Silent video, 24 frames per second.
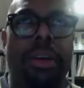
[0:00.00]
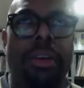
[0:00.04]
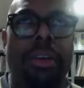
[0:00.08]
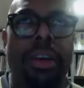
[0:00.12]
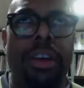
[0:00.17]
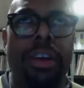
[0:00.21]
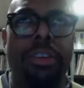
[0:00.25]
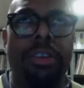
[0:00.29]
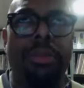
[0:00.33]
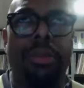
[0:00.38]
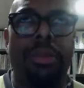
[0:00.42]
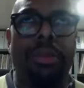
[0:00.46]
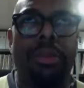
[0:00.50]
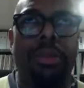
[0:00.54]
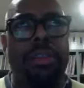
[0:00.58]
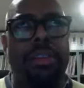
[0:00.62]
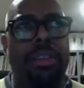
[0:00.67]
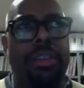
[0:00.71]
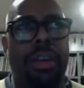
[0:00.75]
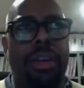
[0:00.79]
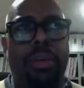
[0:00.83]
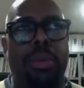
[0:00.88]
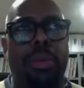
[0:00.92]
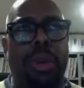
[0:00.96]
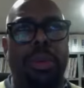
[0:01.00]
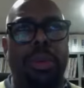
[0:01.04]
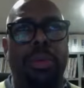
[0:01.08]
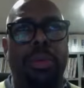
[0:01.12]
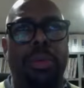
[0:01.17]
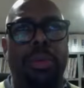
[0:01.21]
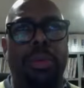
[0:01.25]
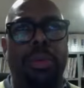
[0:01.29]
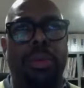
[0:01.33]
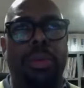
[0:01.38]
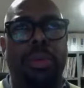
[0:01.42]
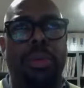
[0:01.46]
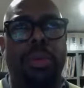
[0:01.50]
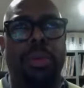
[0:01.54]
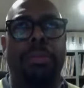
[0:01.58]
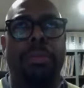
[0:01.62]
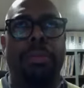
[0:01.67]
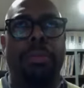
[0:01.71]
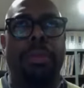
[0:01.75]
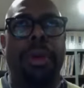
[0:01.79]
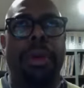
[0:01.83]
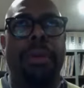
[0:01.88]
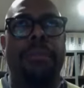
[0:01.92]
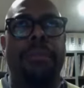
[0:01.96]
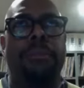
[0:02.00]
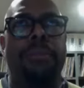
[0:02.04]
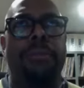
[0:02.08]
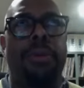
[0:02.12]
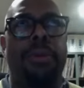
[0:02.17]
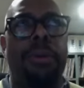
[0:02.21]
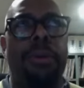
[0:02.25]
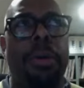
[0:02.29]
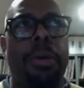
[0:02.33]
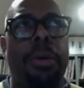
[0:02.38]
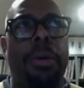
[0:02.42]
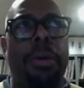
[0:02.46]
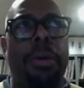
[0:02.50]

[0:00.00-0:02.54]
interesting, things that we weren't prepared for.